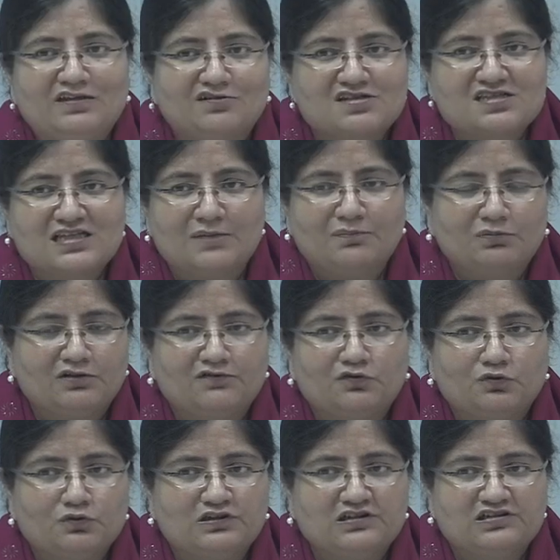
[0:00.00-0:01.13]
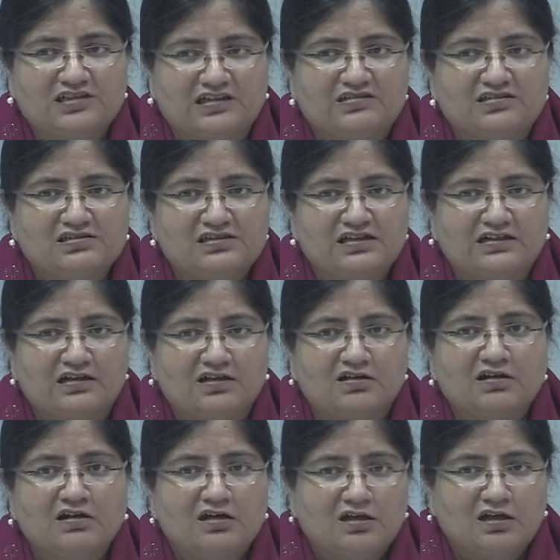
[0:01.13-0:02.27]
receptive to the changes that are
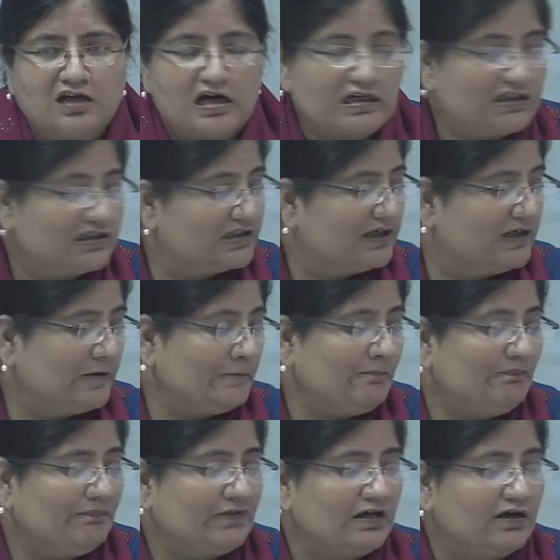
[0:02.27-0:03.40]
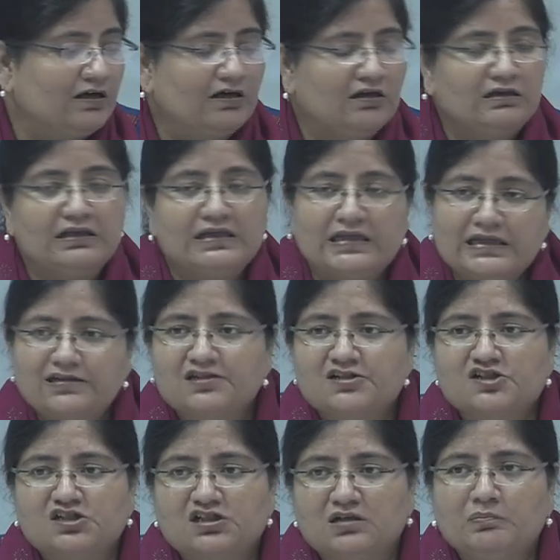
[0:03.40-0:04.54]
occurring.
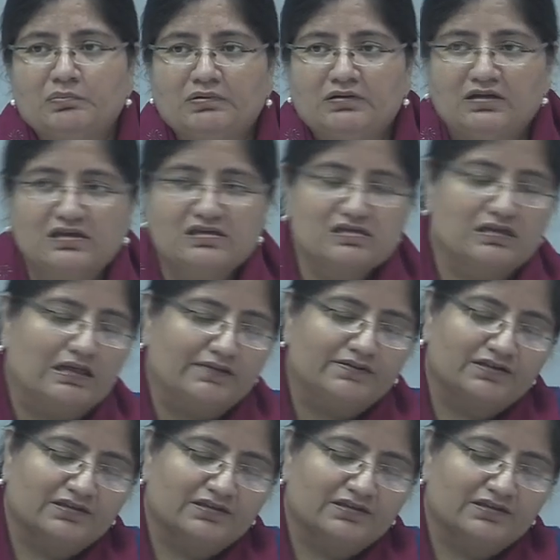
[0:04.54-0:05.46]
Leadership is another